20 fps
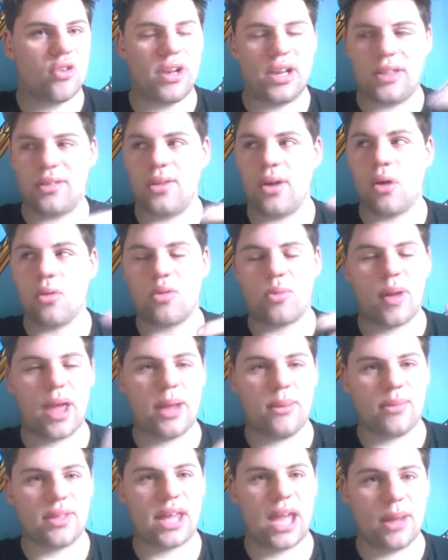is not strictly
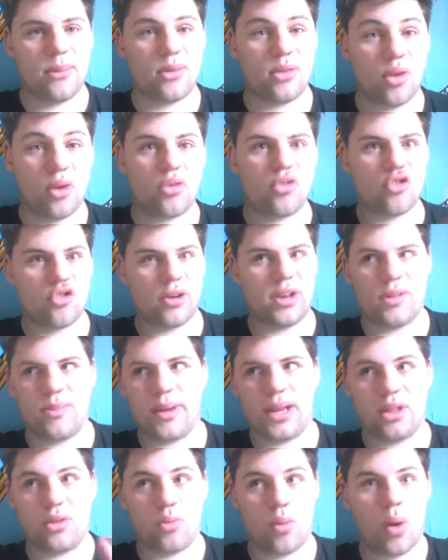speaking to wipe out your opponent.